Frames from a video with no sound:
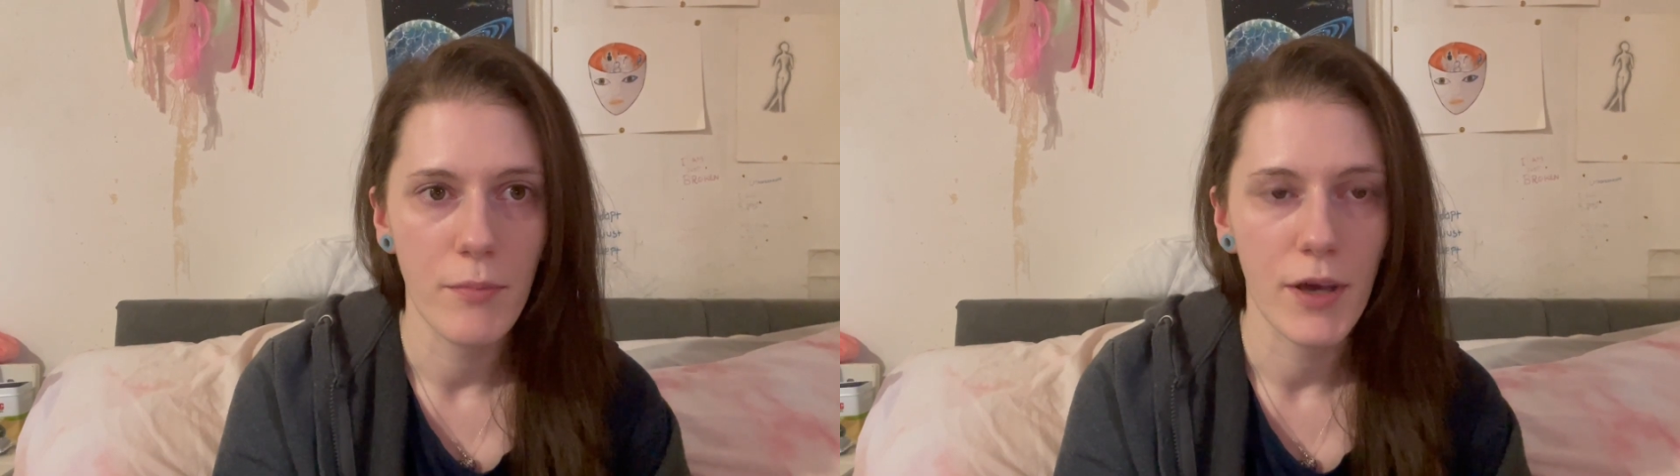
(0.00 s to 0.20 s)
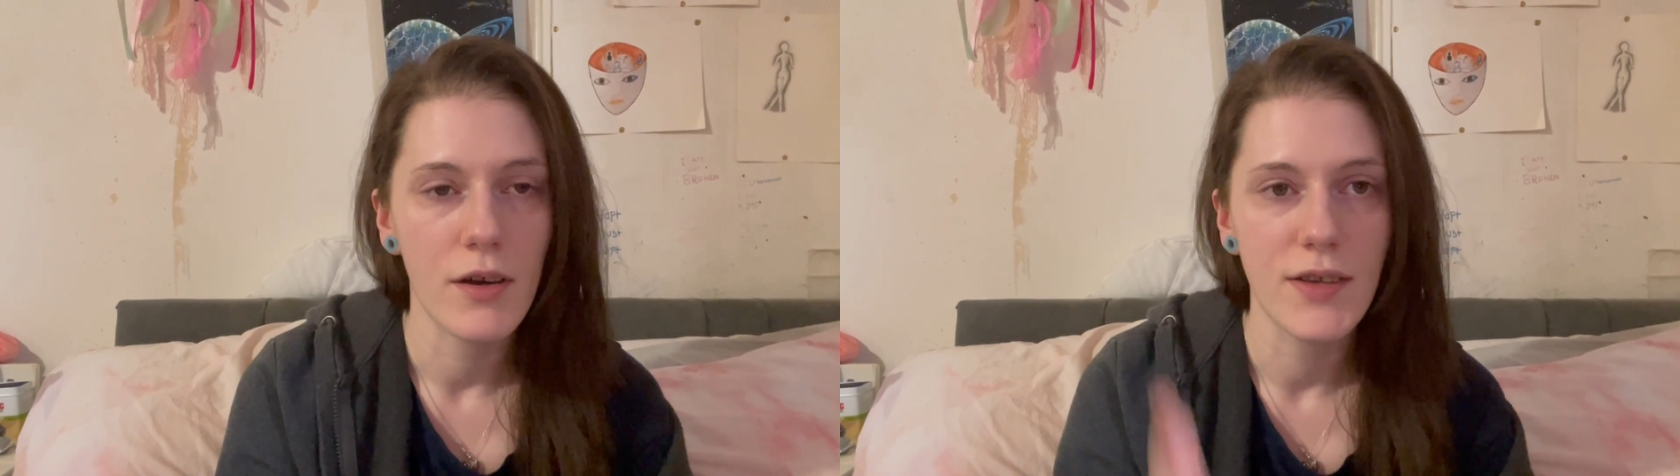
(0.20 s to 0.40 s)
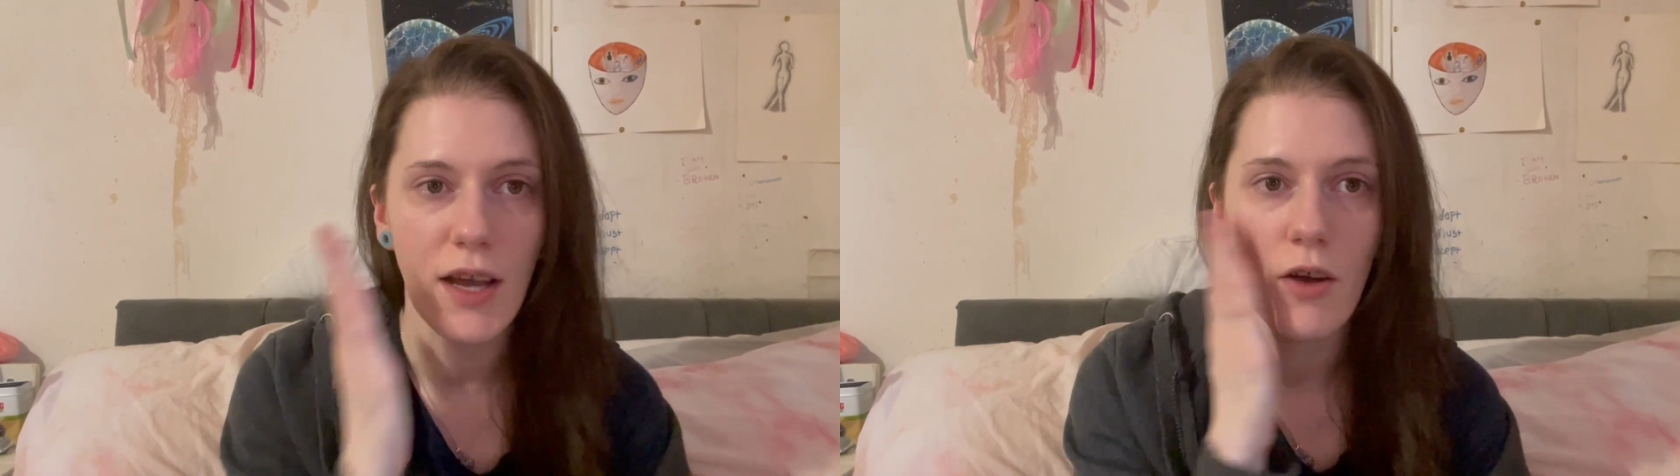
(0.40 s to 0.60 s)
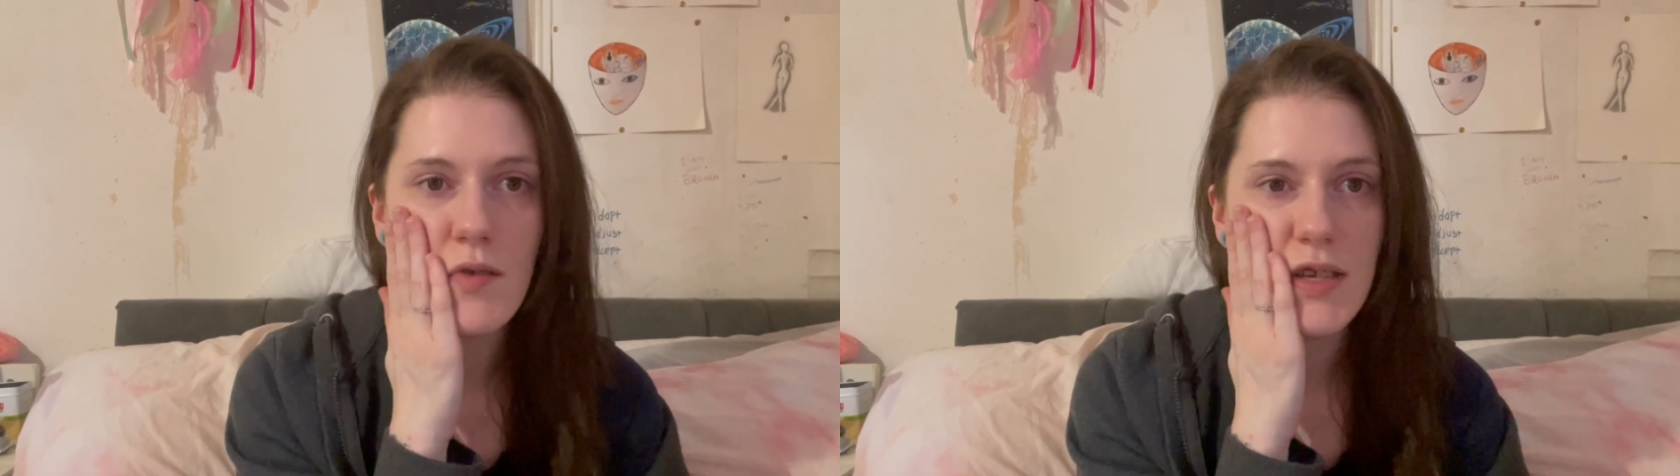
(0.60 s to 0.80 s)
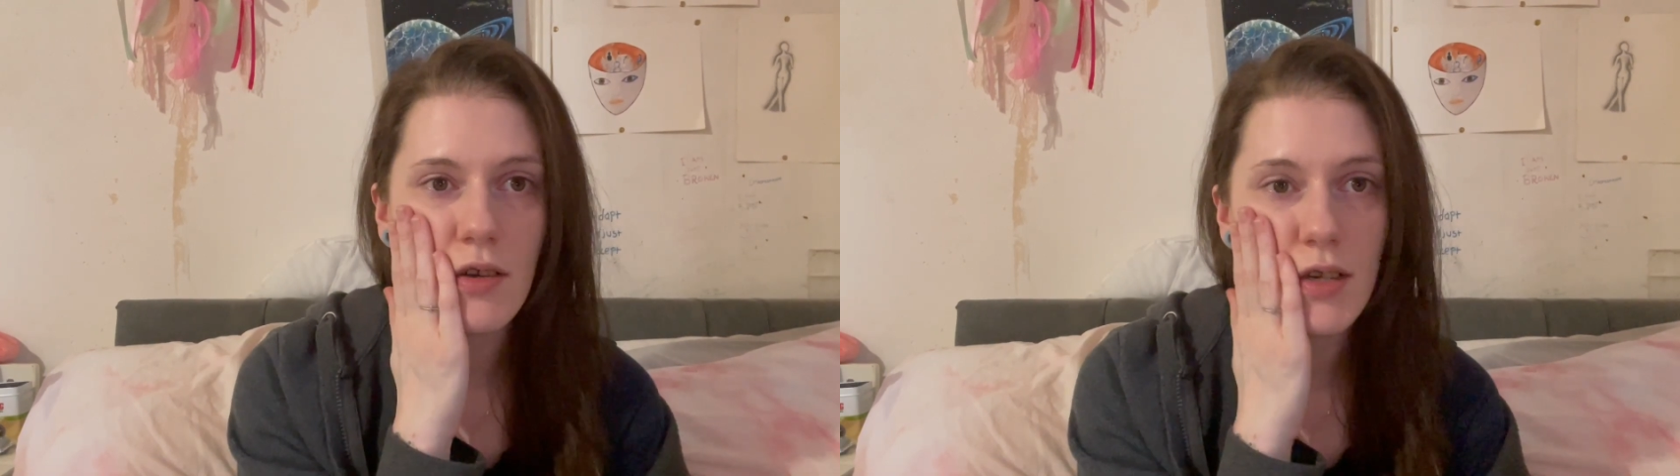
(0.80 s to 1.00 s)
because I
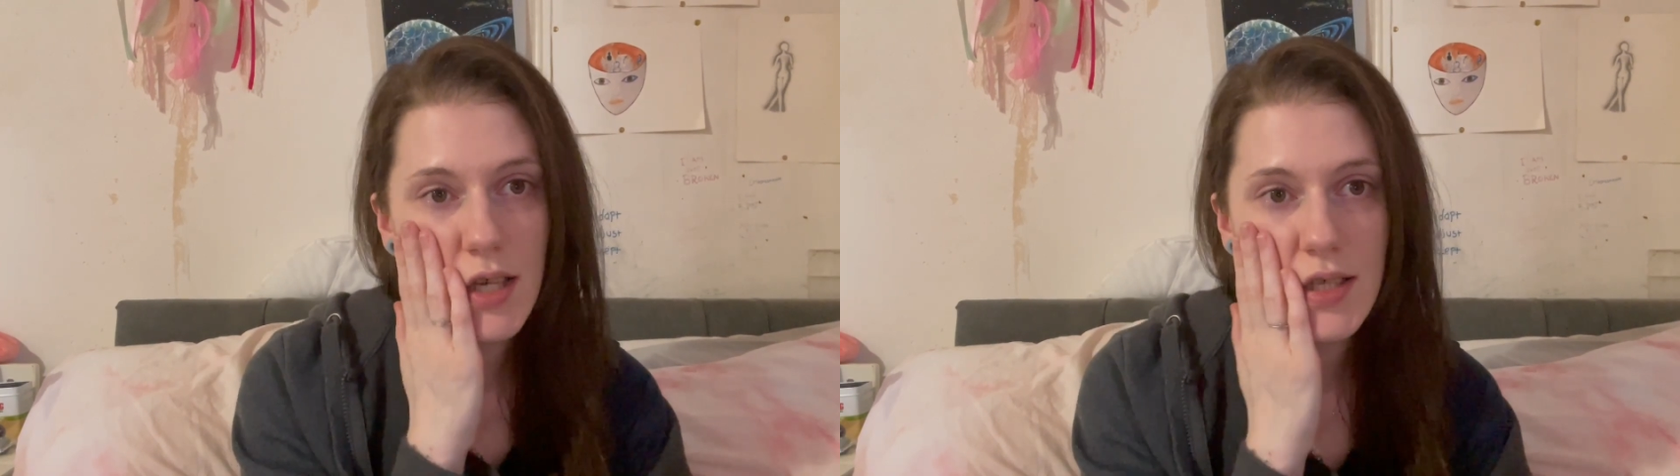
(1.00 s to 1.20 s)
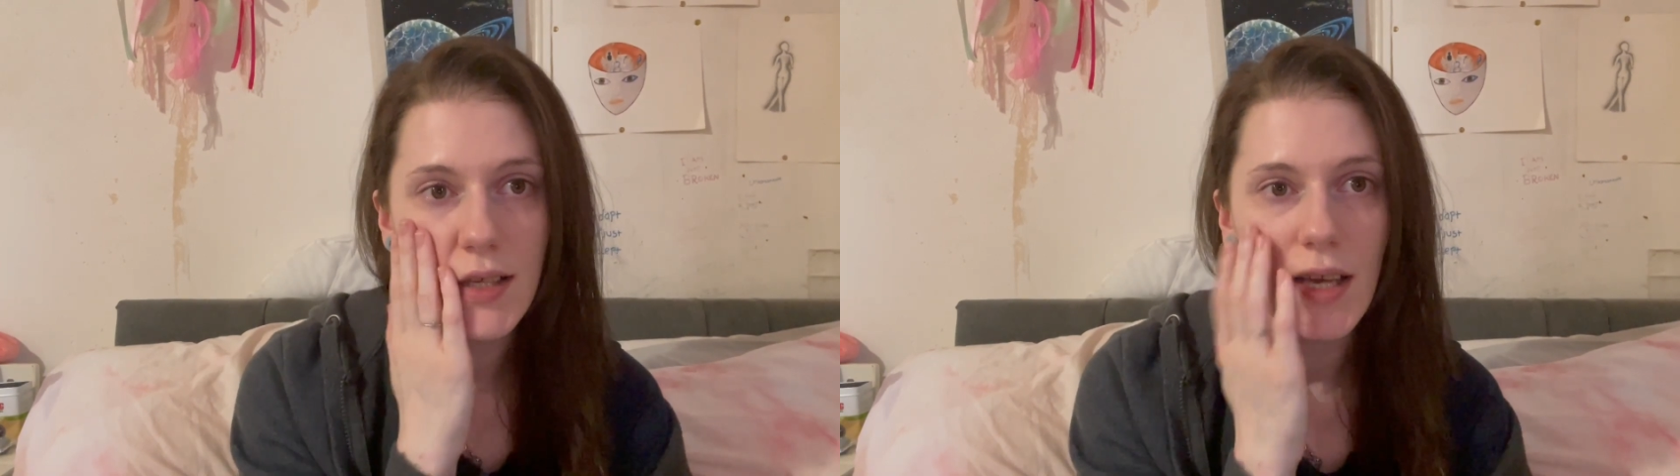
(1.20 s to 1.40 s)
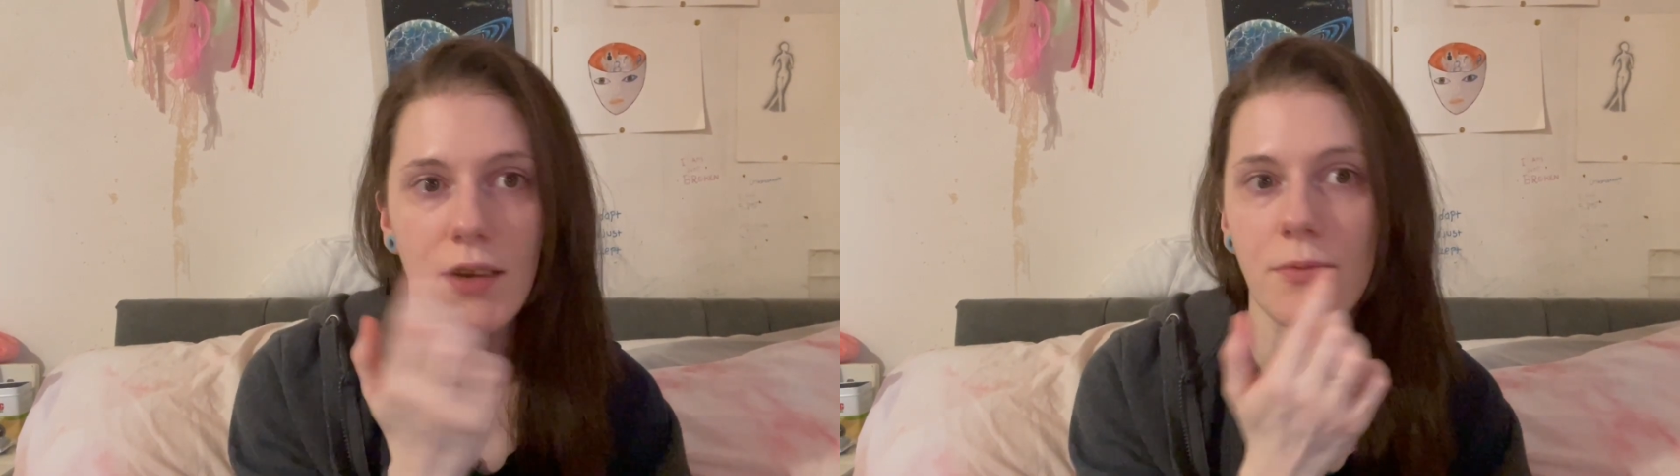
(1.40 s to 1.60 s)
always eat on this side,